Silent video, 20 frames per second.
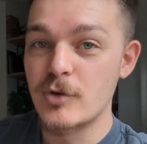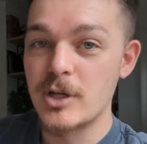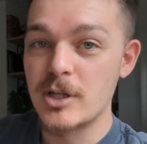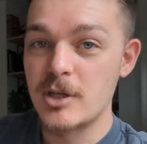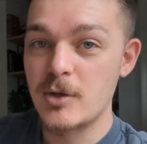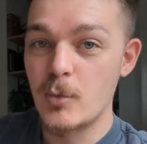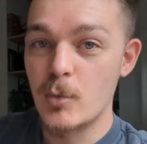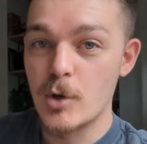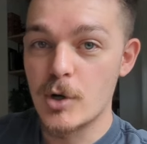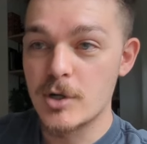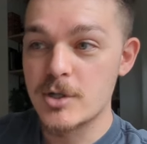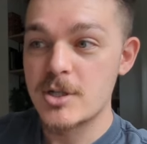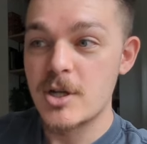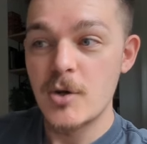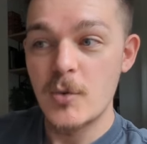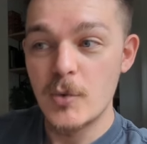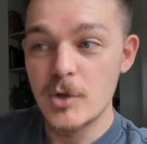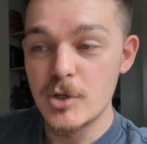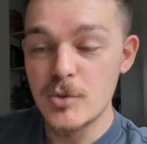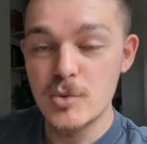really works.
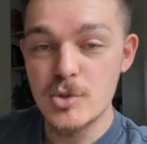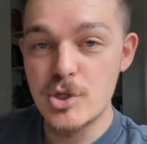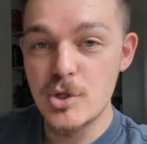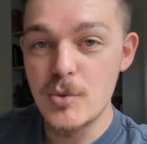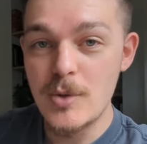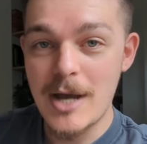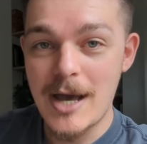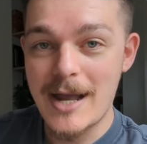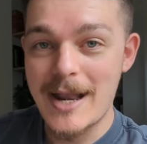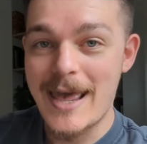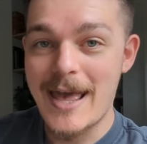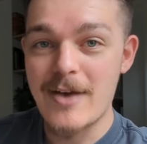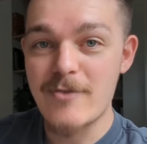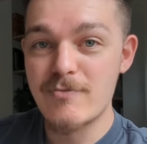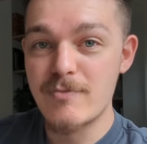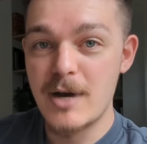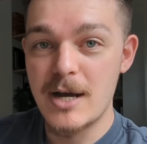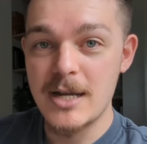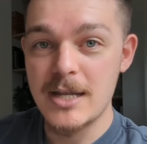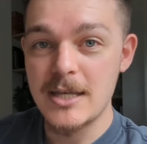When you do not
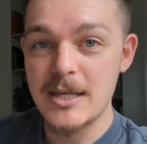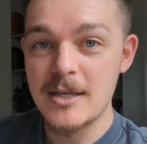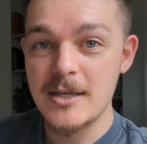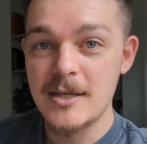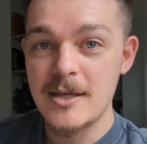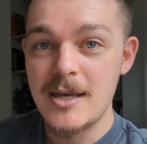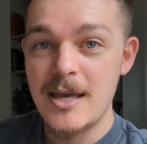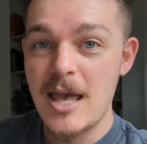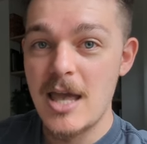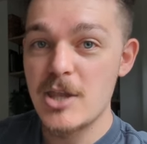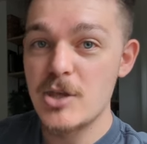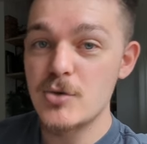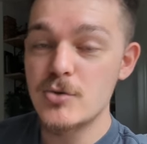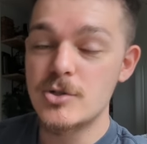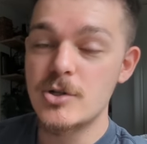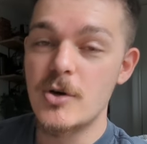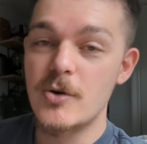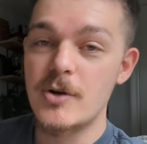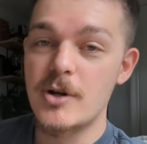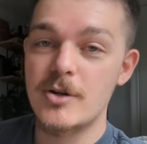have money and you
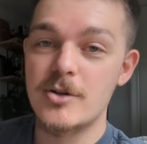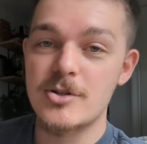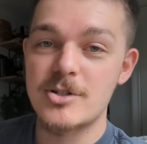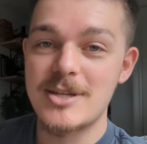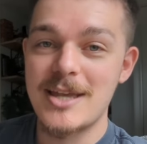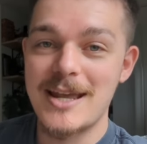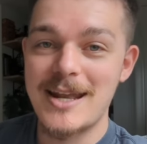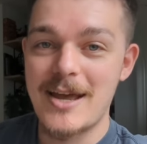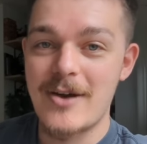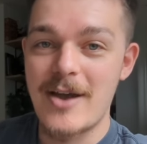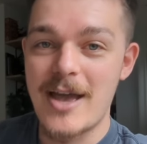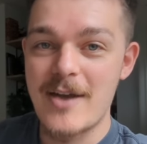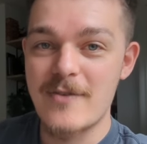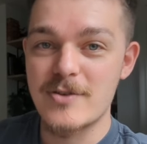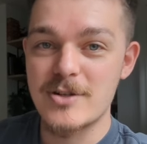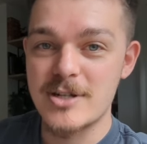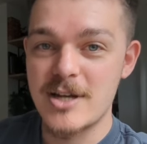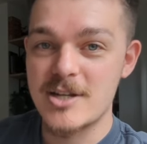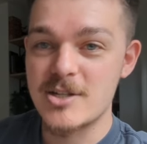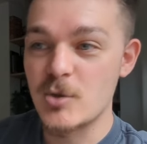don't understand how
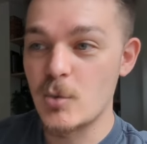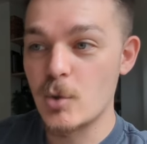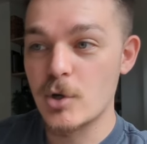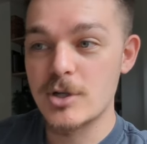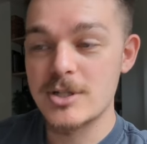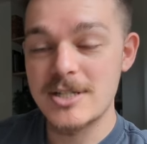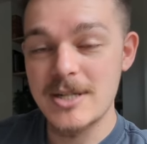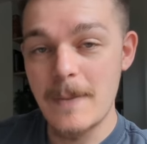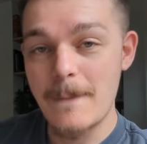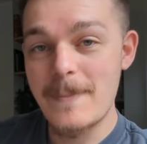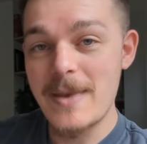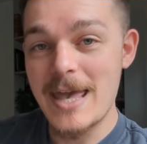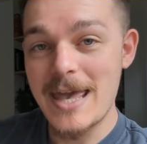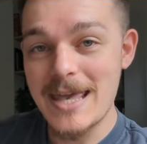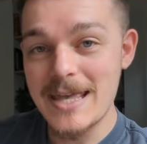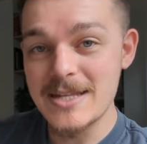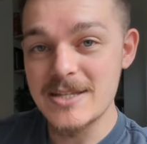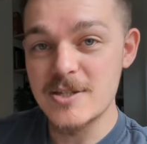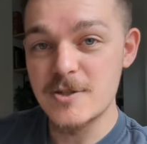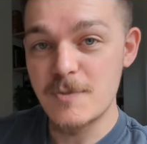advertising works in a
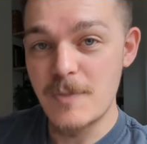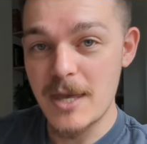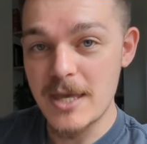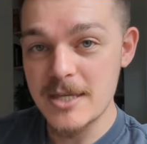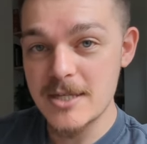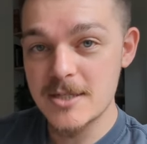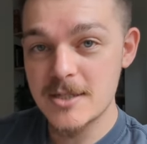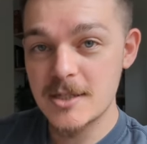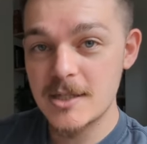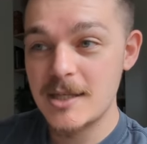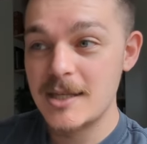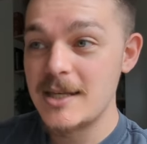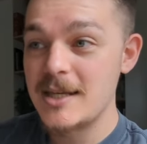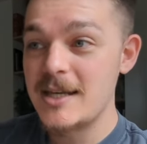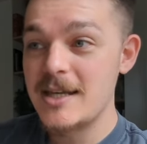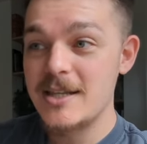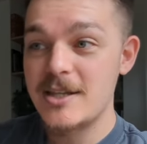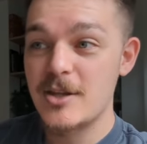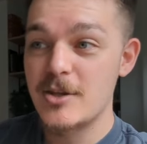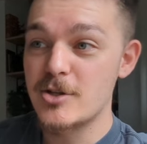paid space,
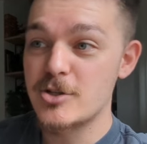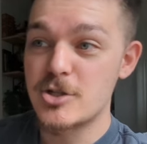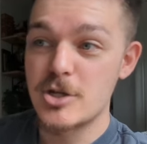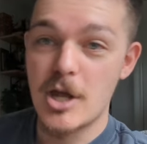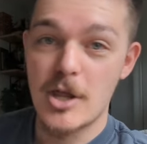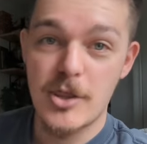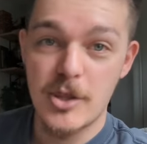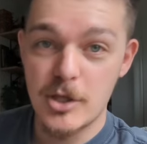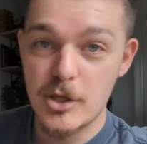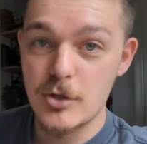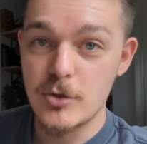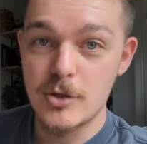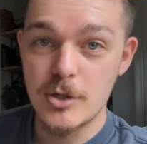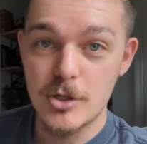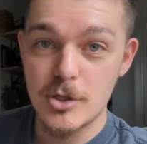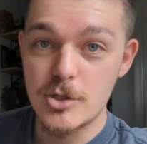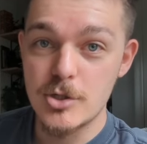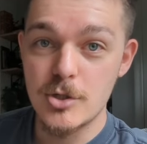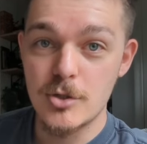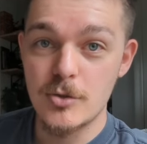then there's nothing you
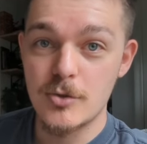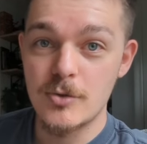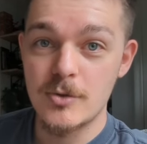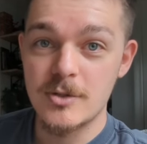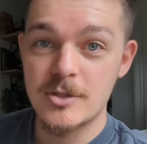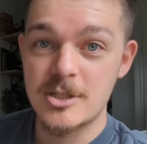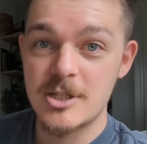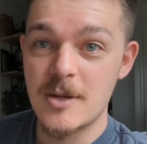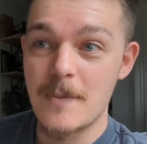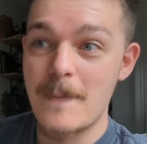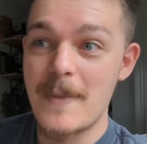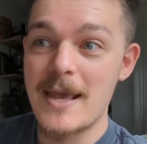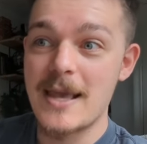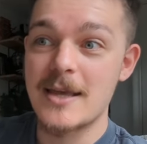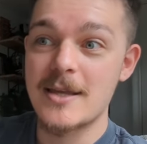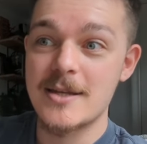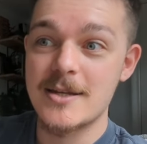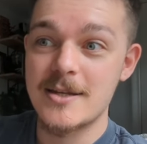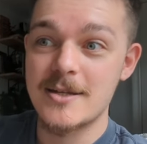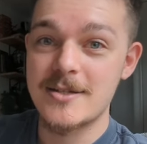can do to
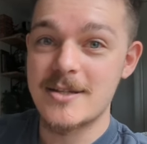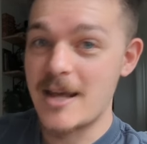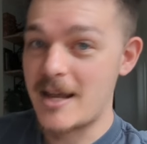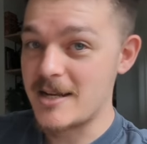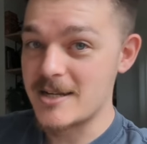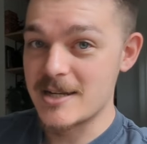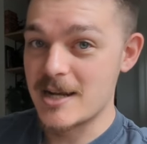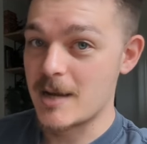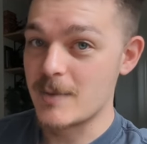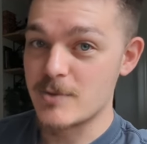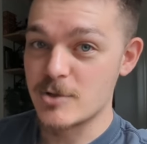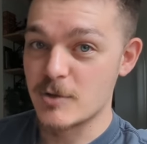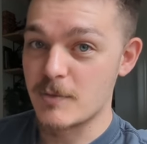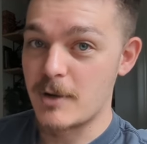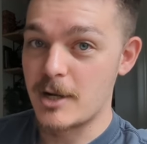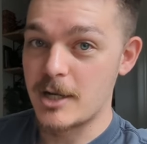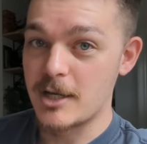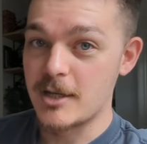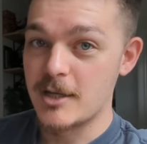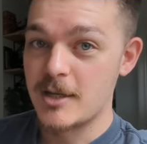make 10 times your
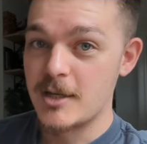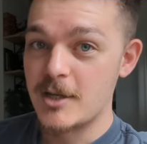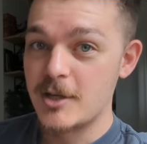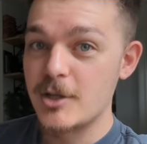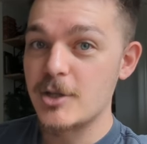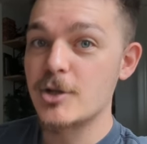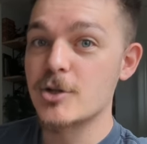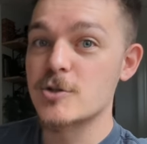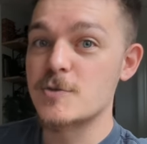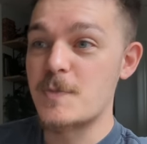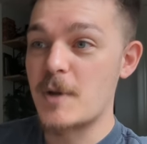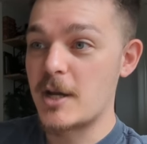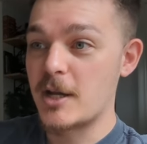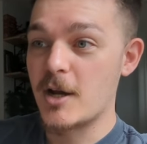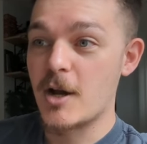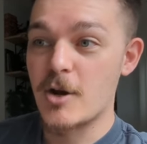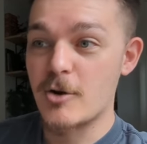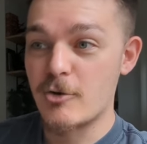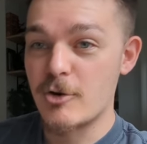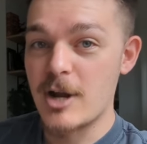money. You're spending
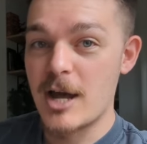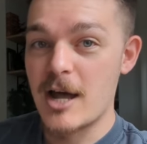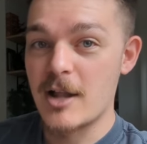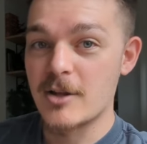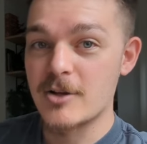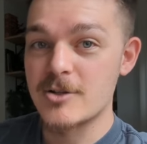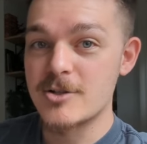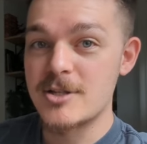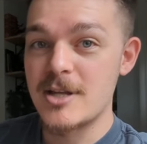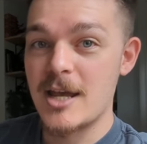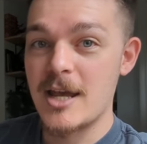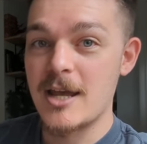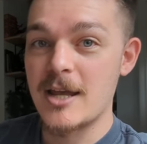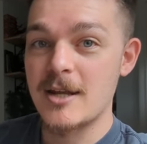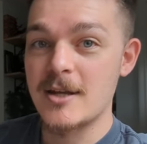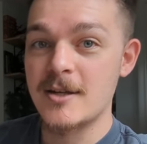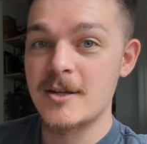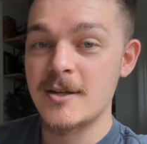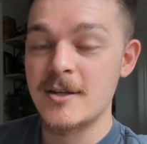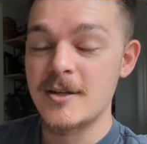$100
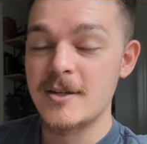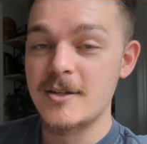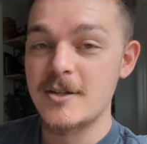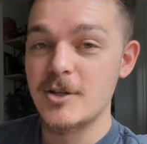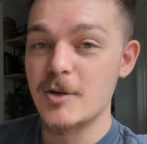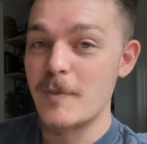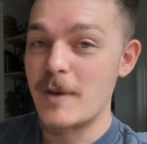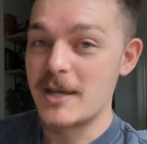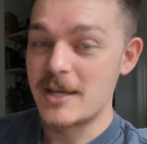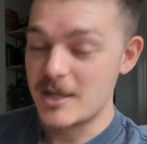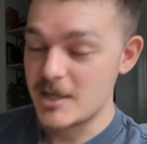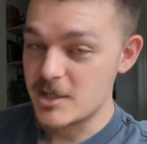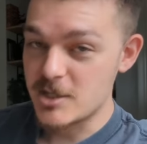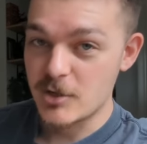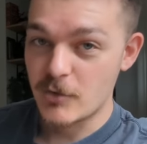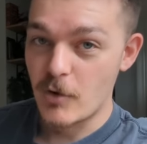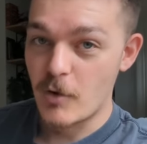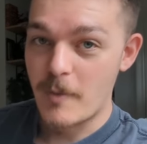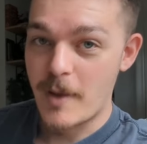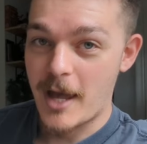and you're making
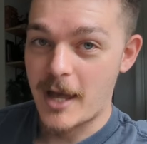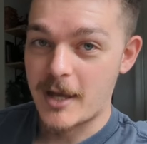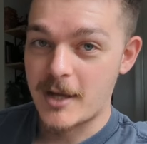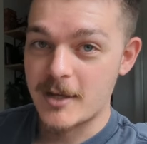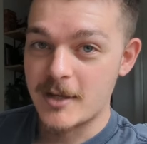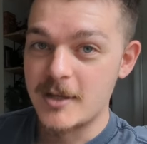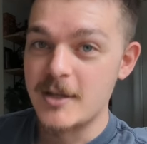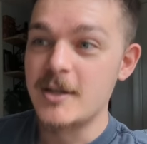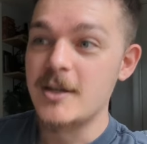zero back.